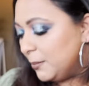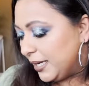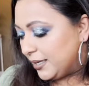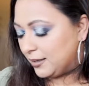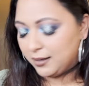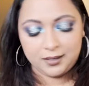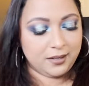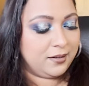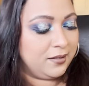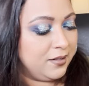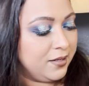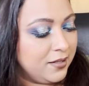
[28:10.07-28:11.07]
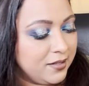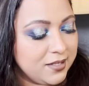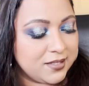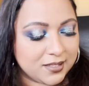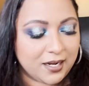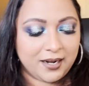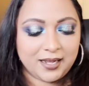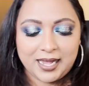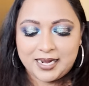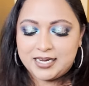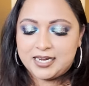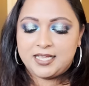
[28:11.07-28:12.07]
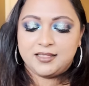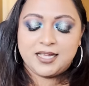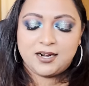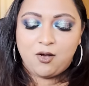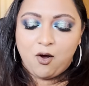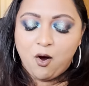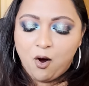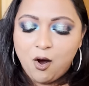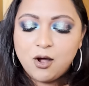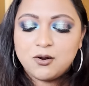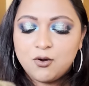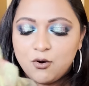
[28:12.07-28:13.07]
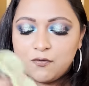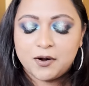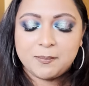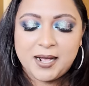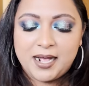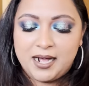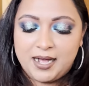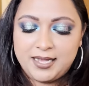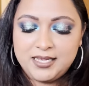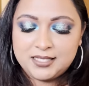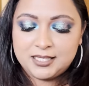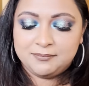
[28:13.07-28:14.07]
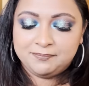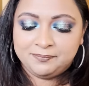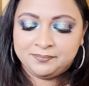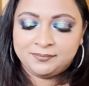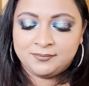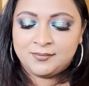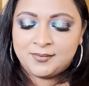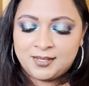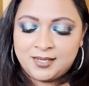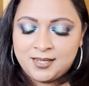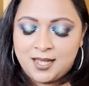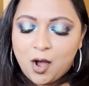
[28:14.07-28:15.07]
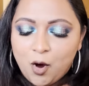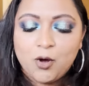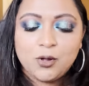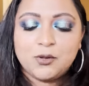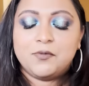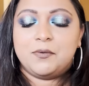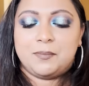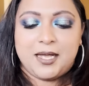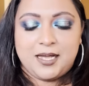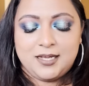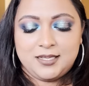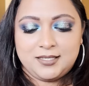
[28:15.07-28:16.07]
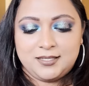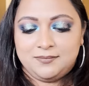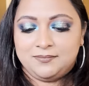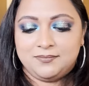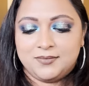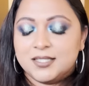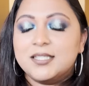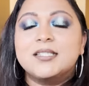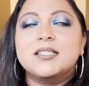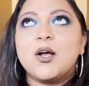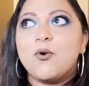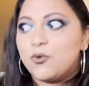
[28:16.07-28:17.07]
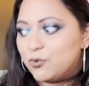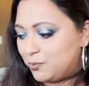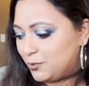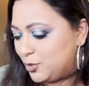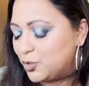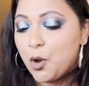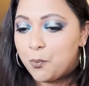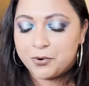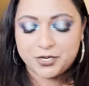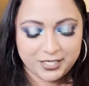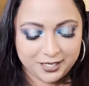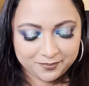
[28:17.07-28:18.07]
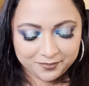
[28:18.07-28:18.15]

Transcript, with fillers: my god, this is stunning. I need that all over my eyes, all over my eyes. So pretty.